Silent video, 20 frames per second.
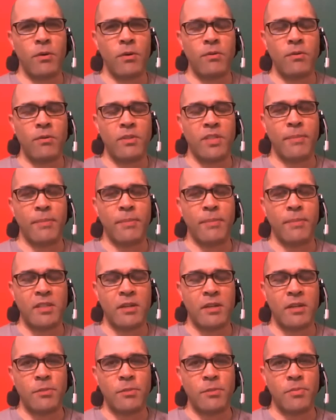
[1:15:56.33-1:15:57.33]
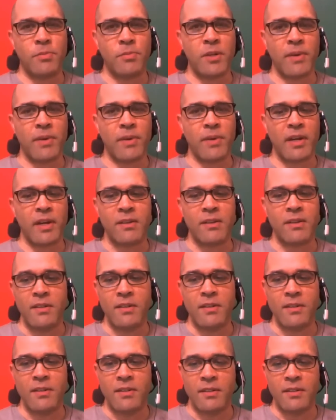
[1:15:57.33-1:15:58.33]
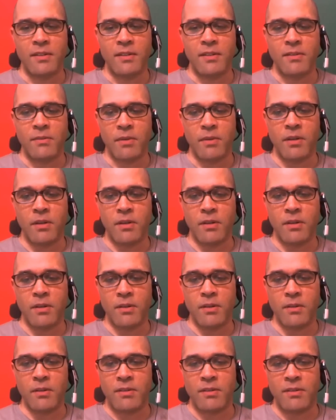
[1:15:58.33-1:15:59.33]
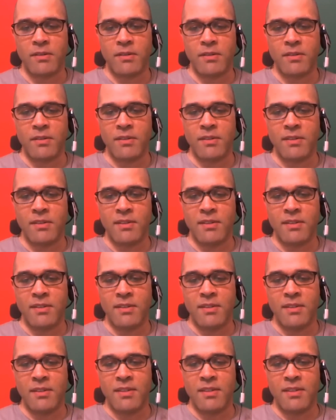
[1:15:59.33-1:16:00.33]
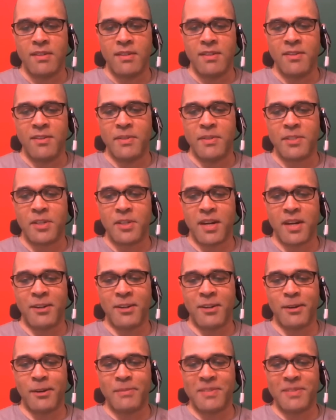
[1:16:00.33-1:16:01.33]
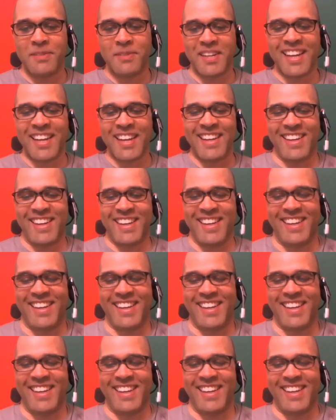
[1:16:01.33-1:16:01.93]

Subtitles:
know Japanese culture pretty well. Whoa. You and Johnny Holmes look.